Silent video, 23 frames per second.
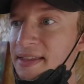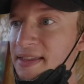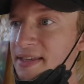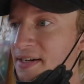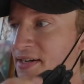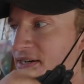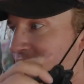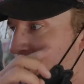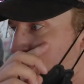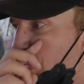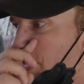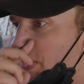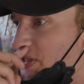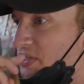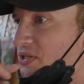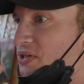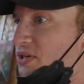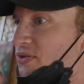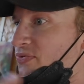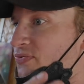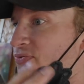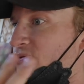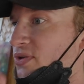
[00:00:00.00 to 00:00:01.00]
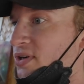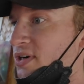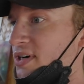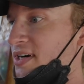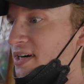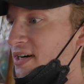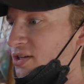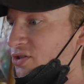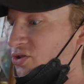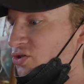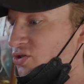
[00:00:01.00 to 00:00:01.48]
They're not just here for
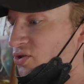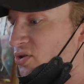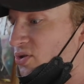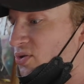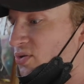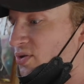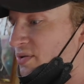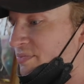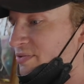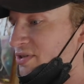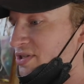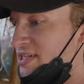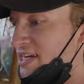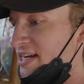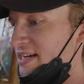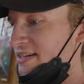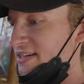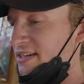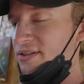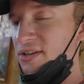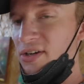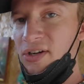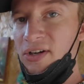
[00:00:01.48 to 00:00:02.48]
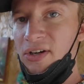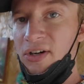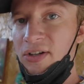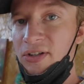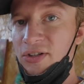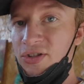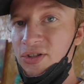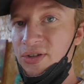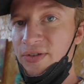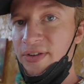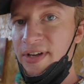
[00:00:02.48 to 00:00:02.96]
a show or presenting their
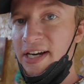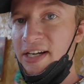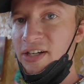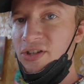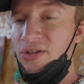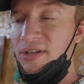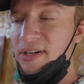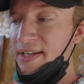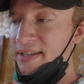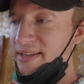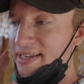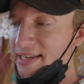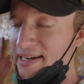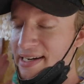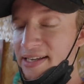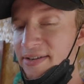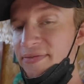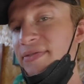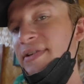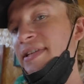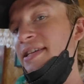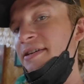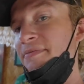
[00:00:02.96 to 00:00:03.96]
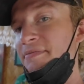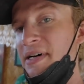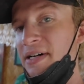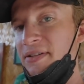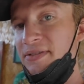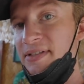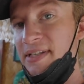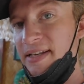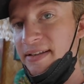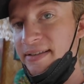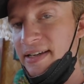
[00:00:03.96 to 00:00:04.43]
culture. They actually, they live in the
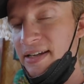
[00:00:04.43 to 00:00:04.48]
mountain.